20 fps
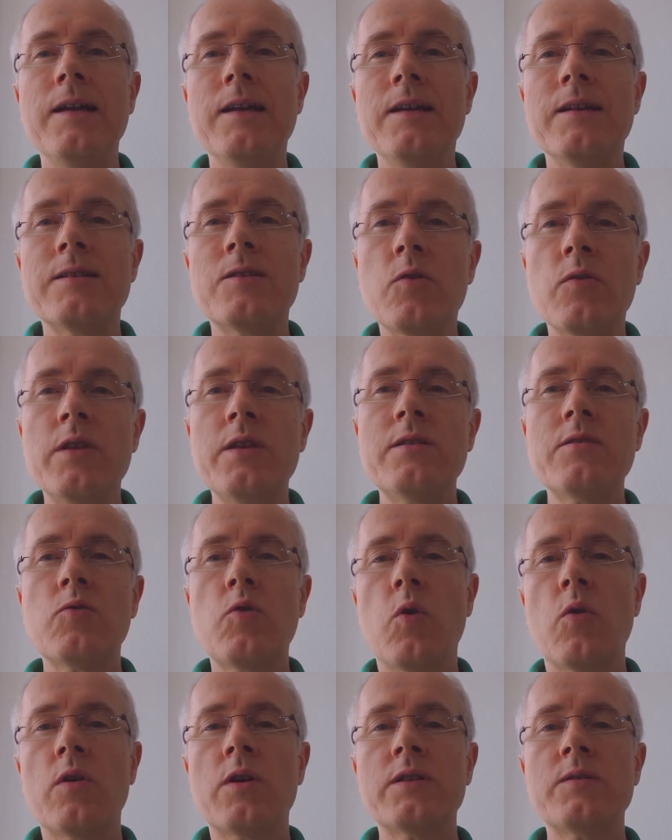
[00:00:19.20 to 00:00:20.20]
So this
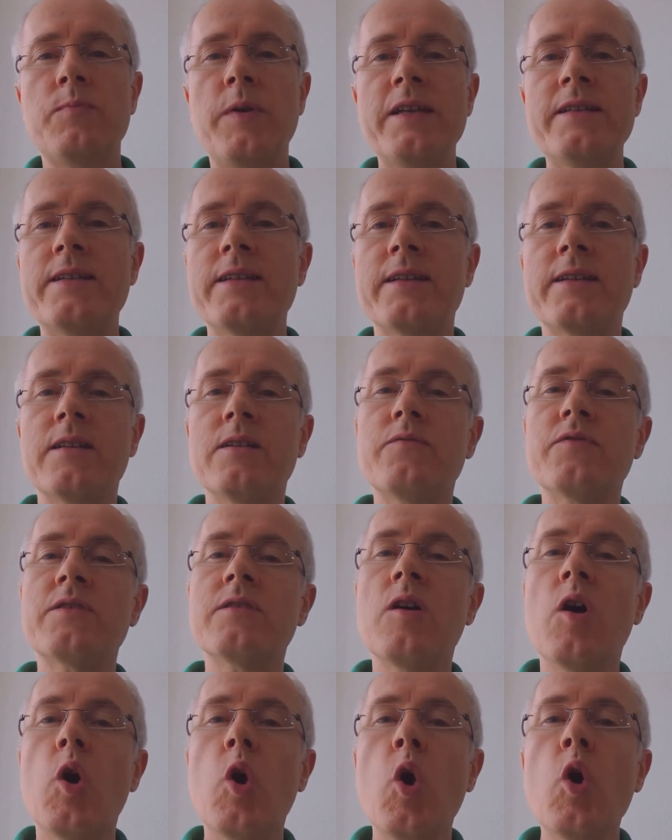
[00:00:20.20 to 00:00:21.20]
course basically gives an